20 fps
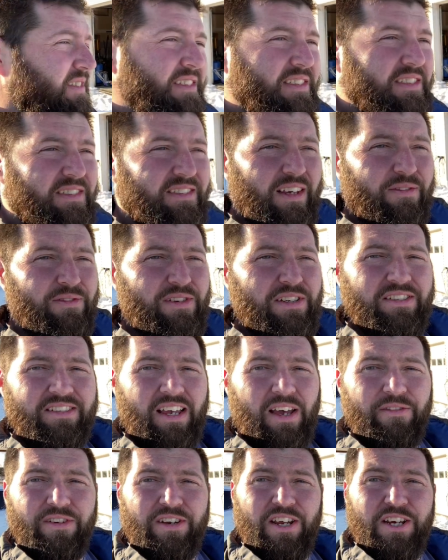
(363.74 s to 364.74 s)

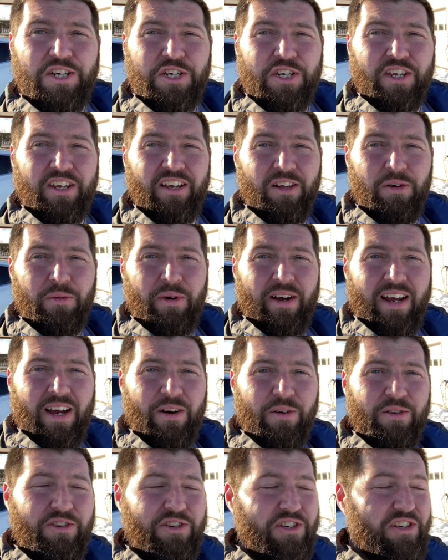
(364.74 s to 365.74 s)
77-ish kilowatt
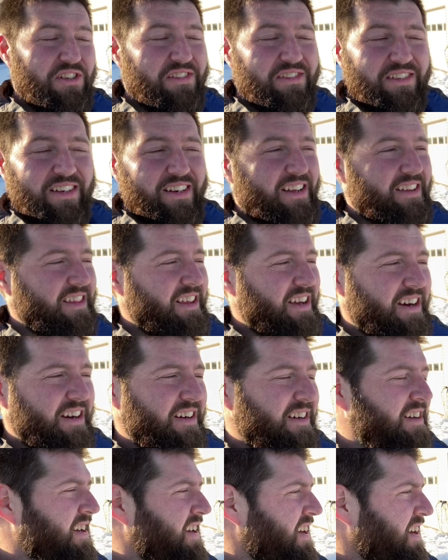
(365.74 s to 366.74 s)
hours just sitting there.